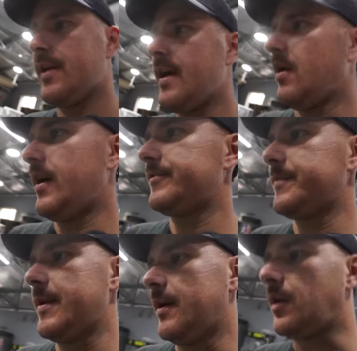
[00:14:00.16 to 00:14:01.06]
So yeah, I've
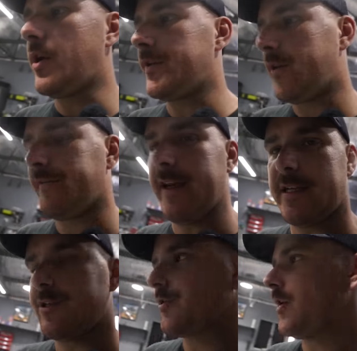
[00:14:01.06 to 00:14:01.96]
spent a lot of
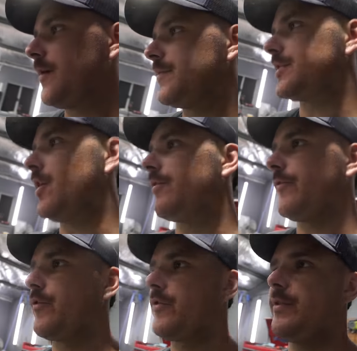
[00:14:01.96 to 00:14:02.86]
extra time just going
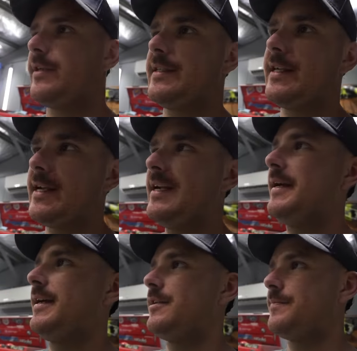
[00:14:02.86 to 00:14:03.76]
through this thing,
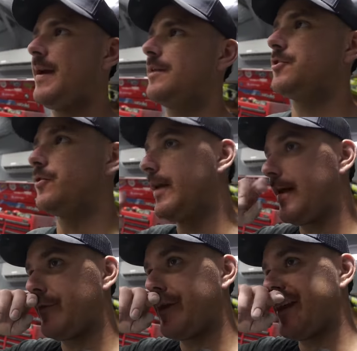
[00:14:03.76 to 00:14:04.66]
just making sure that
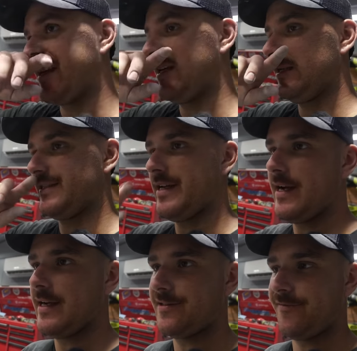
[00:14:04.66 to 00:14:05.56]
everything is
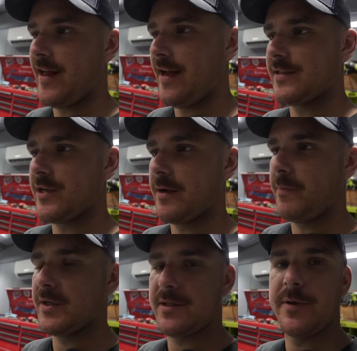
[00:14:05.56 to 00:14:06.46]
uh, as flat as I can
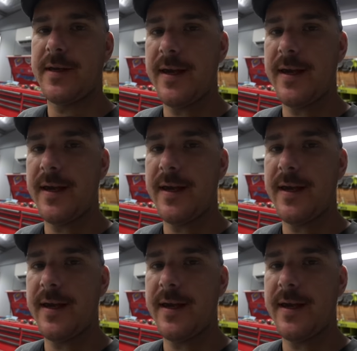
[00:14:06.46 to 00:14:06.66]
possibly